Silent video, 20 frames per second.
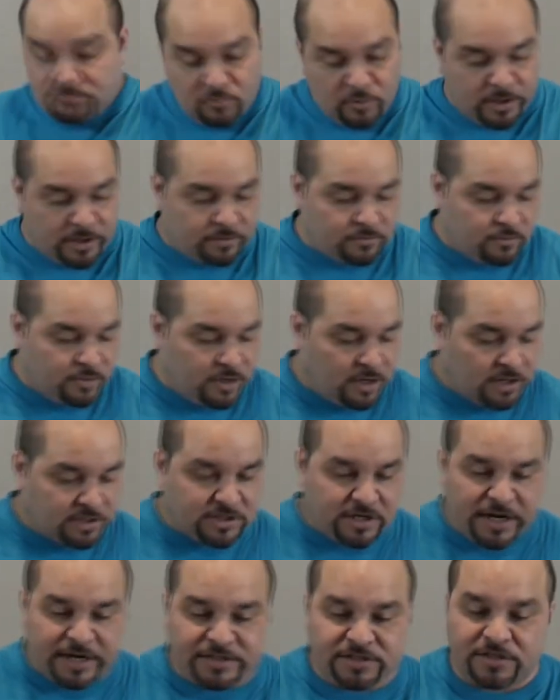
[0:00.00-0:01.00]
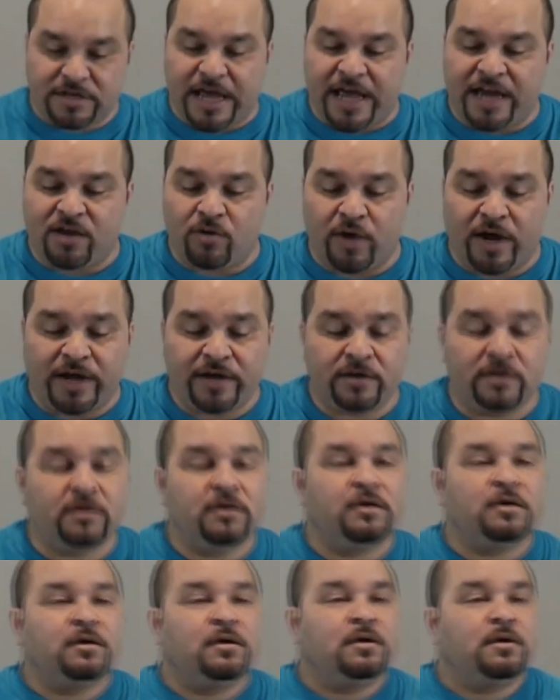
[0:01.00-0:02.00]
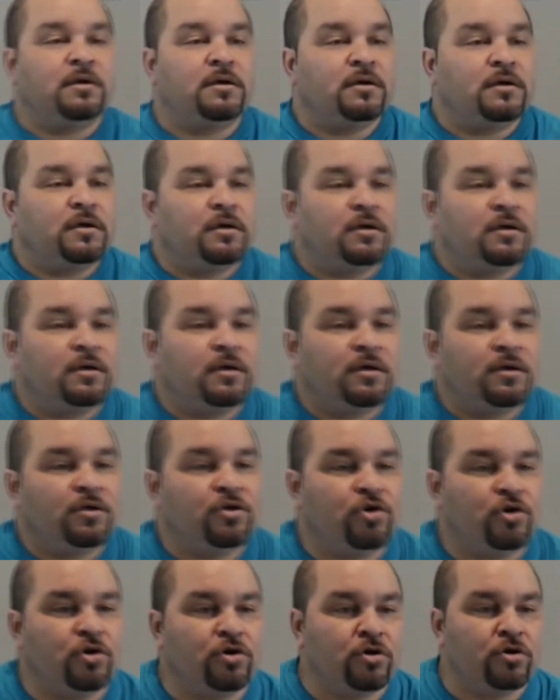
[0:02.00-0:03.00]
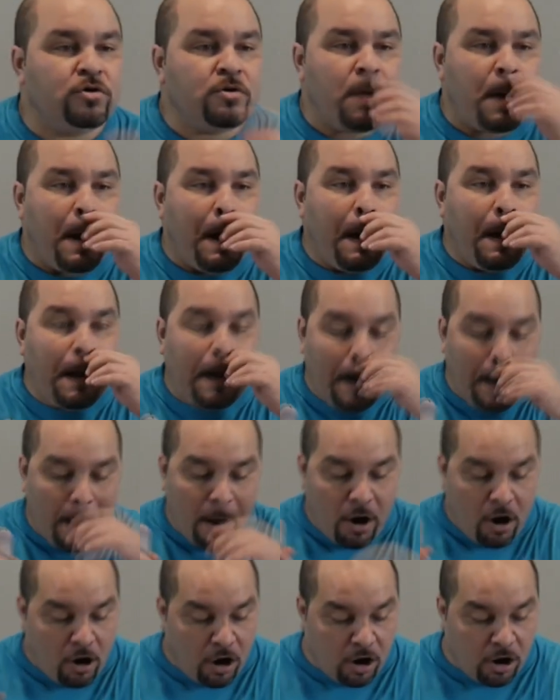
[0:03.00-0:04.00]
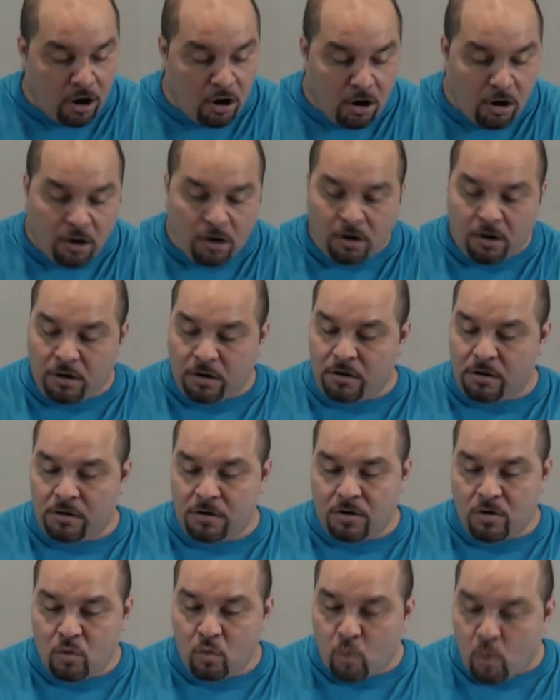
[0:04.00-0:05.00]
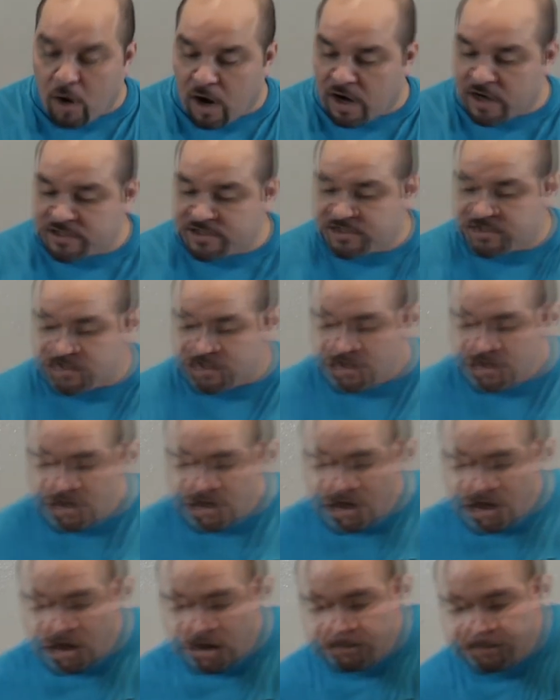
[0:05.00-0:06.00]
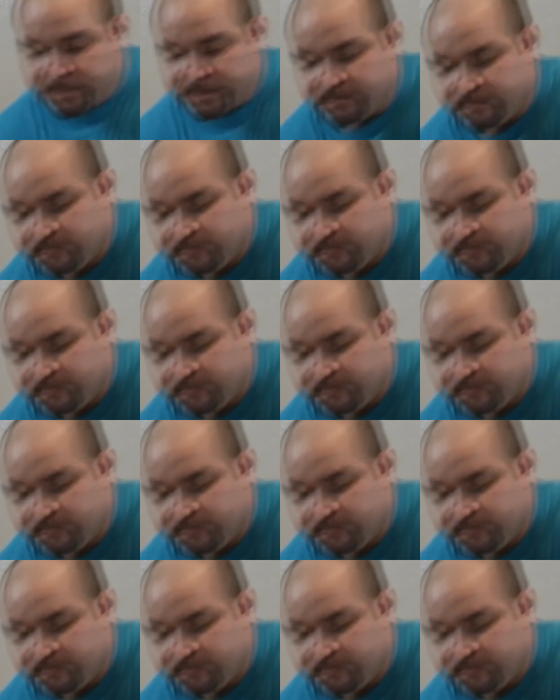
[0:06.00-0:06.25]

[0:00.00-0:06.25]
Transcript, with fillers: Well, we lost connection. Anyway, you are all washed up.